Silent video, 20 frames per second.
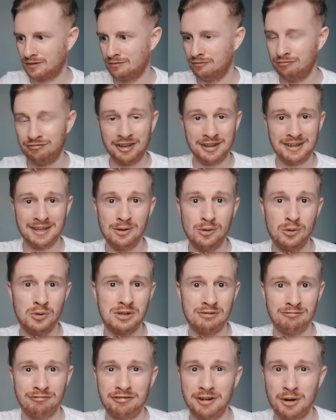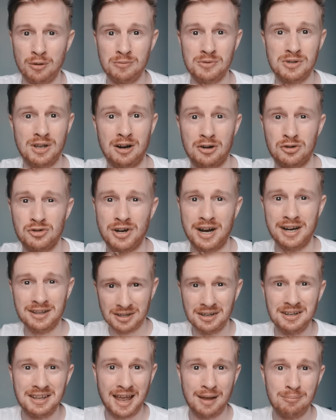videos and films that are trying to
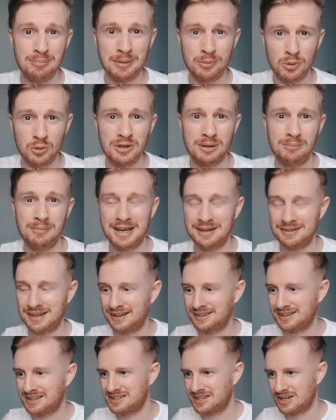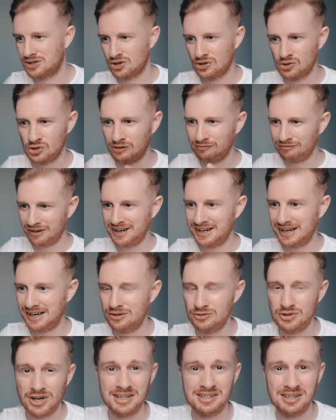get people to make that decision. So I'm very
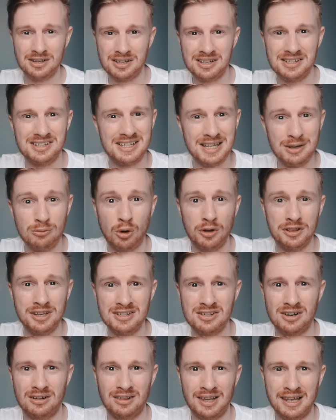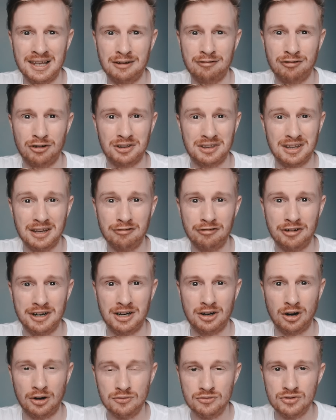interested to see what these are like for different
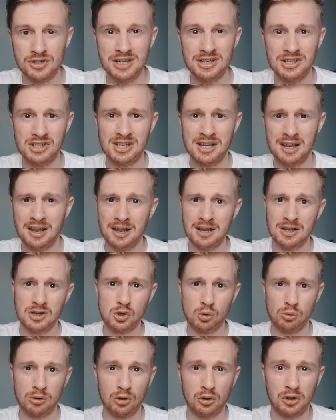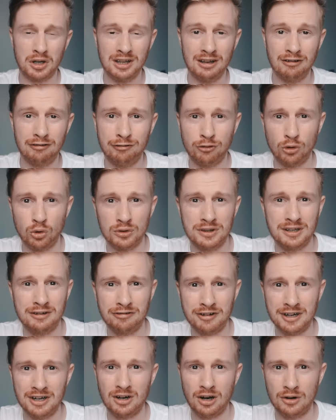countries. So we're looking at four
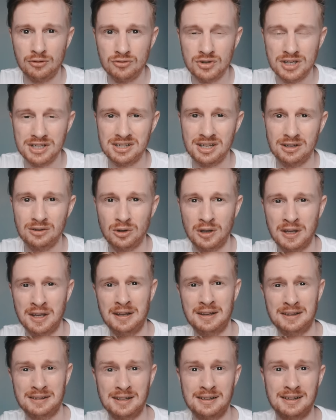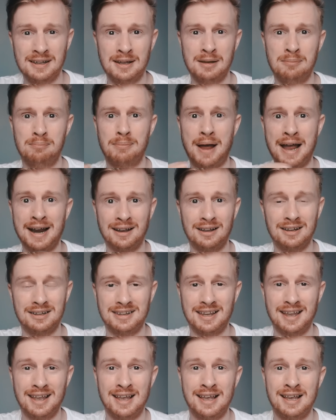different countries today,
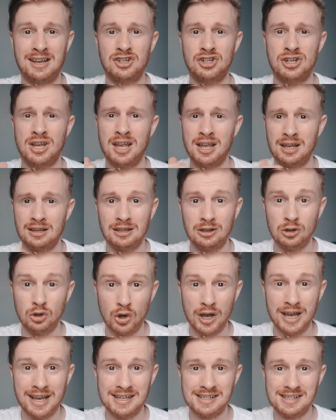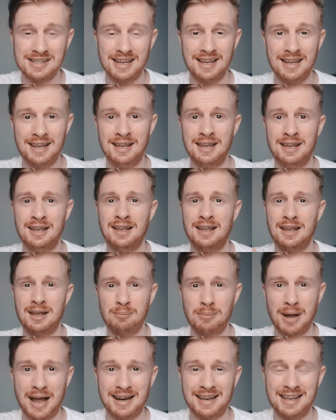Bangladesh, the USA,
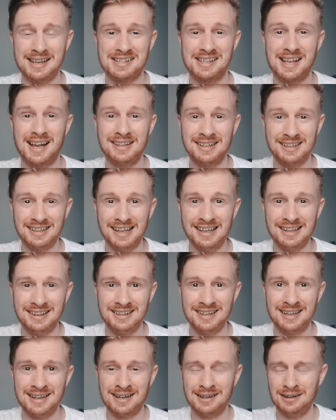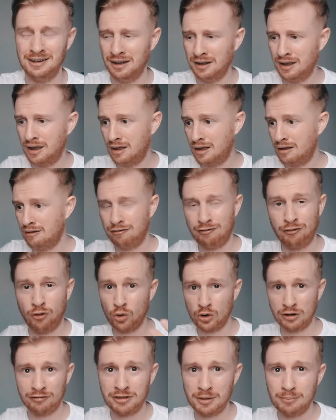Pakistan and India, four
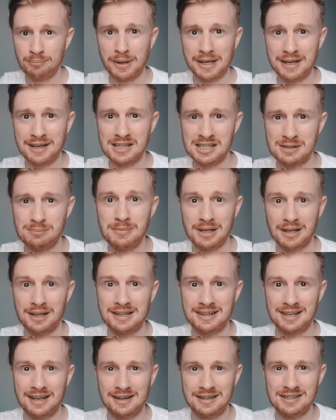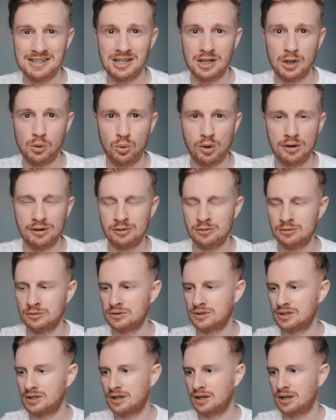of the biggest militaries in the world.